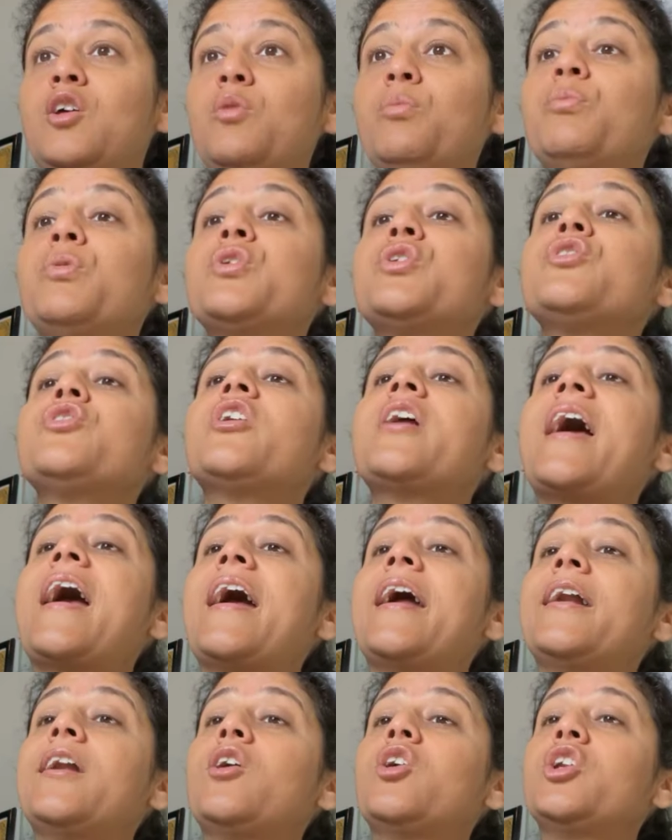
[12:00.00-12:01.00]
Put your
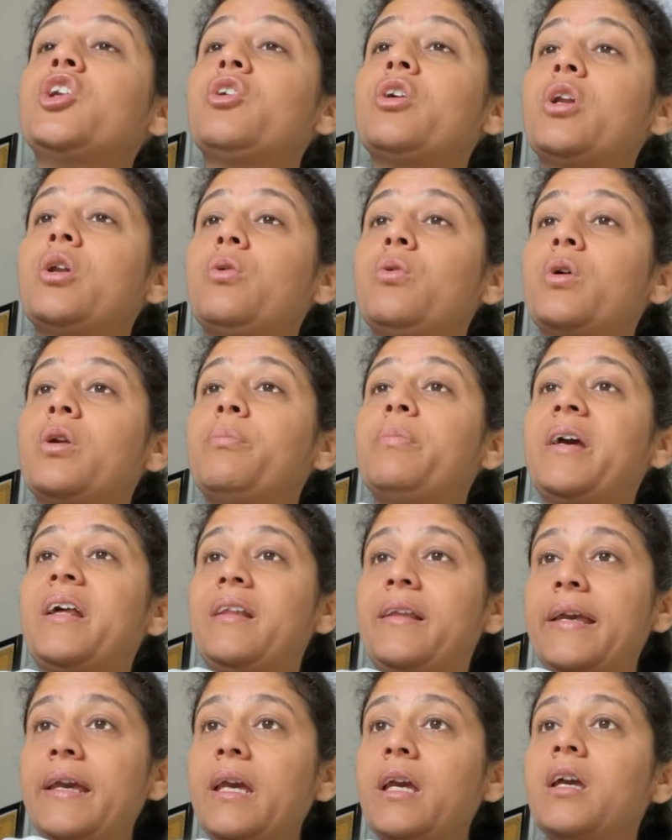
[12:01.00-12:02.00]
hand on your lower
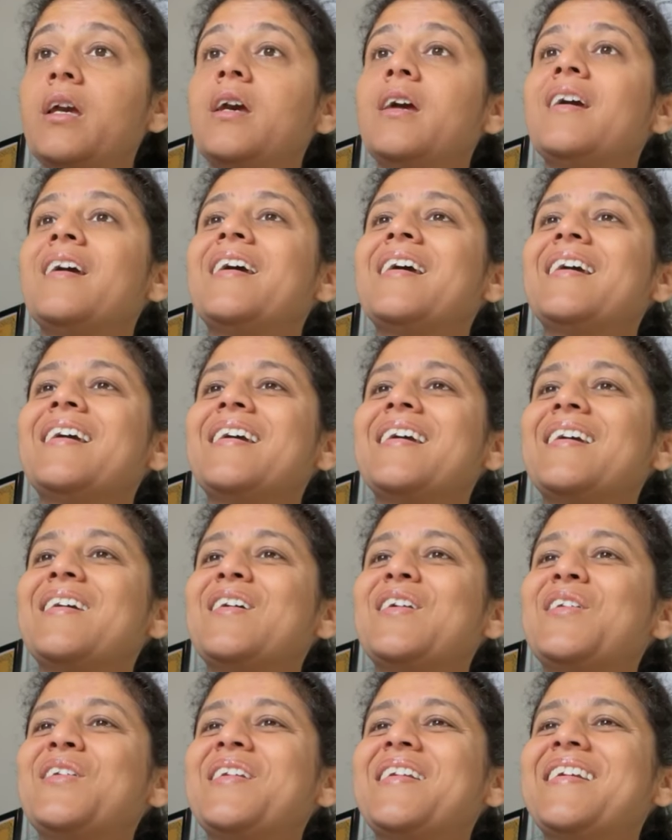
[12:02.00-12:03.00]
belly.
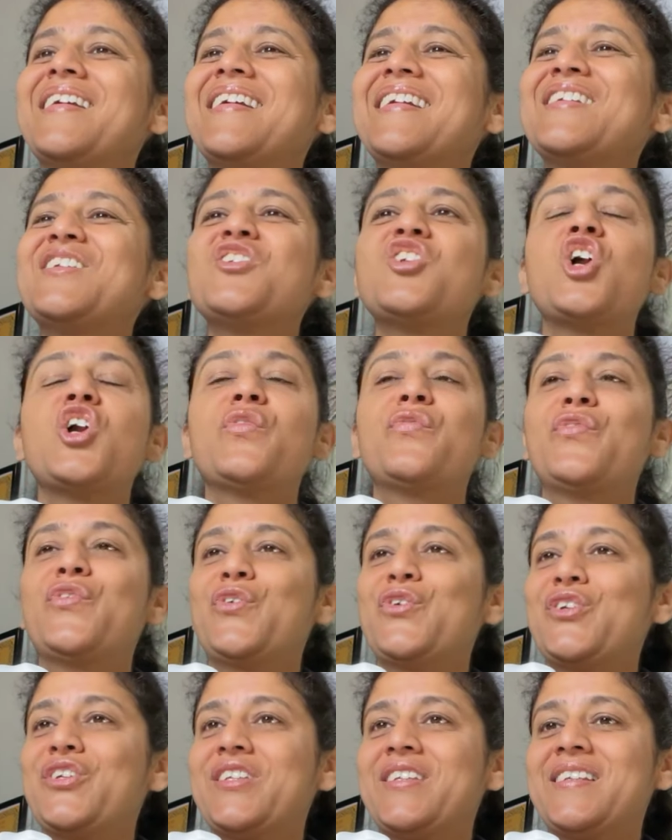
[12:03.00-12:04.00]
Do not
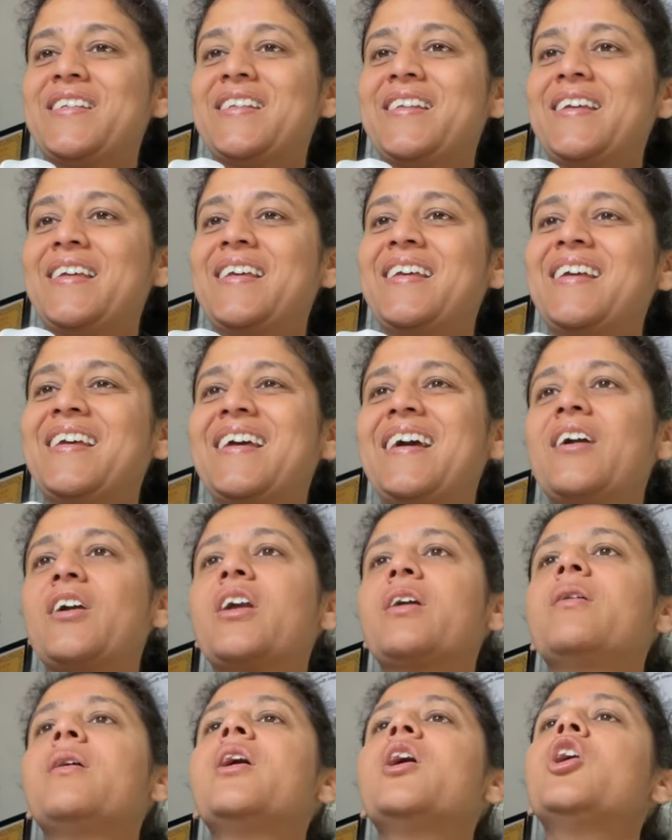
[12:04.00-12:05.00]
force. Okay.
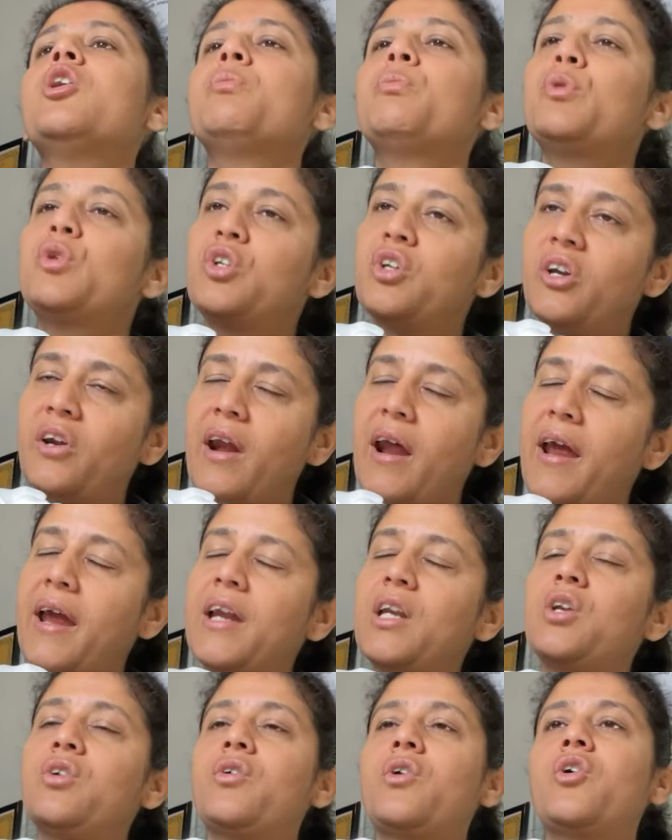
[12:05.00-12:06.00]
Put your hand
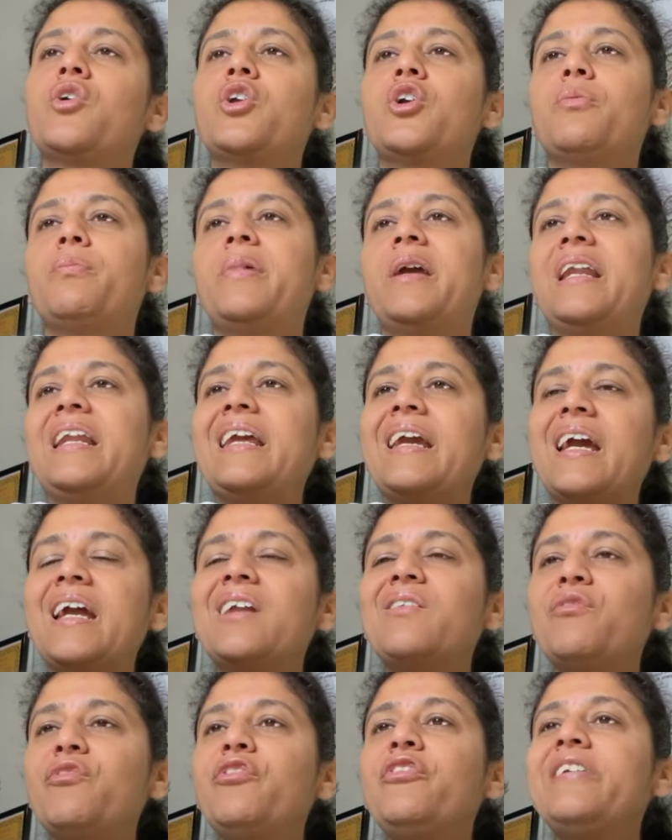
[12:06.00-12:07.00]
on your belly and
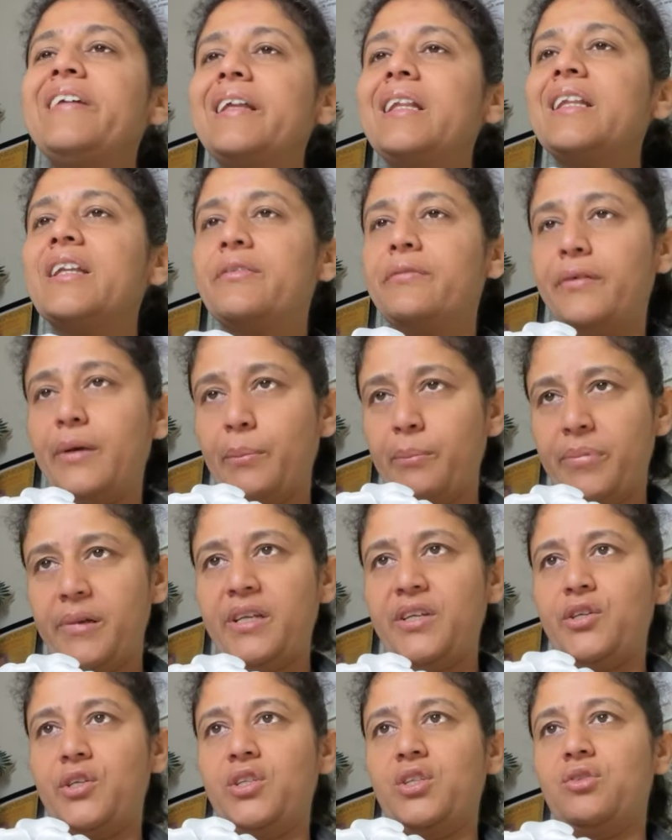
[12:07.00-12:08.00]
feel the
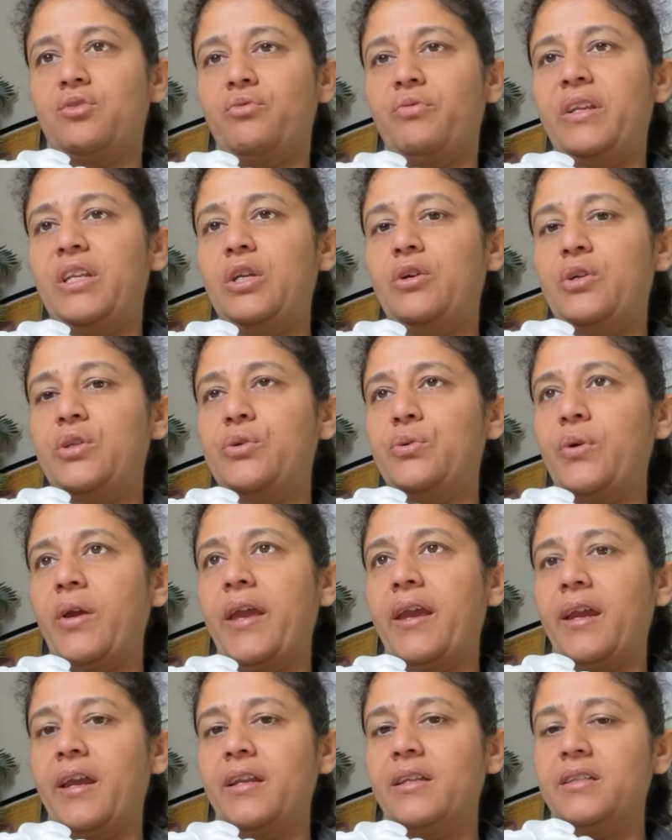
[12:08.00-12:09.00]
vibrations when you're doing
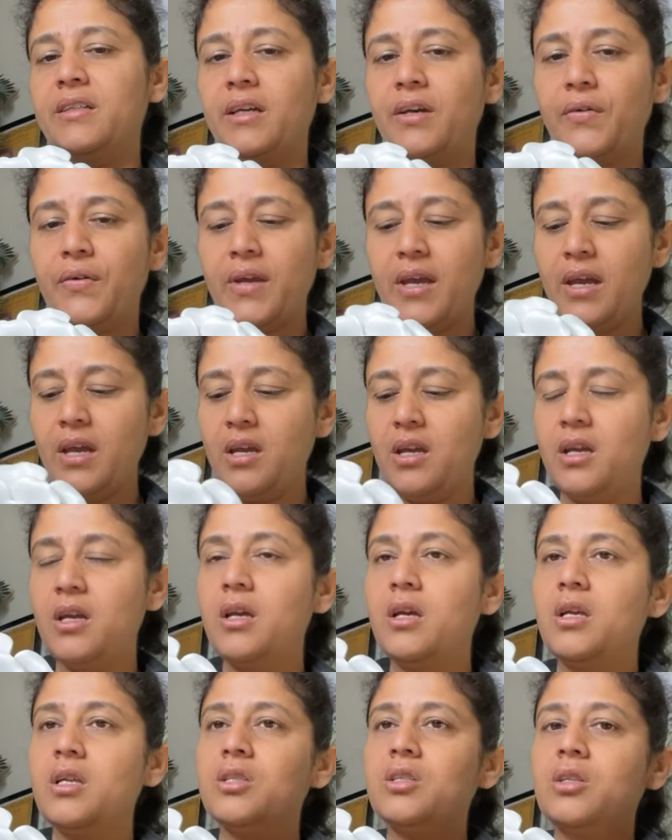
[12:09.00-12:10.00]
it. Okay.
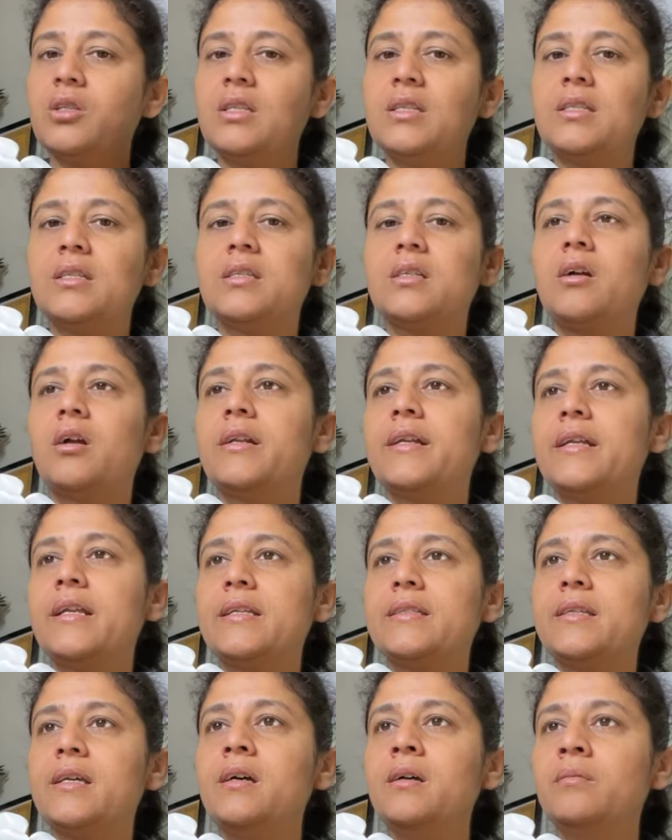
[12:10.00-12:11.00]
So this is called it as a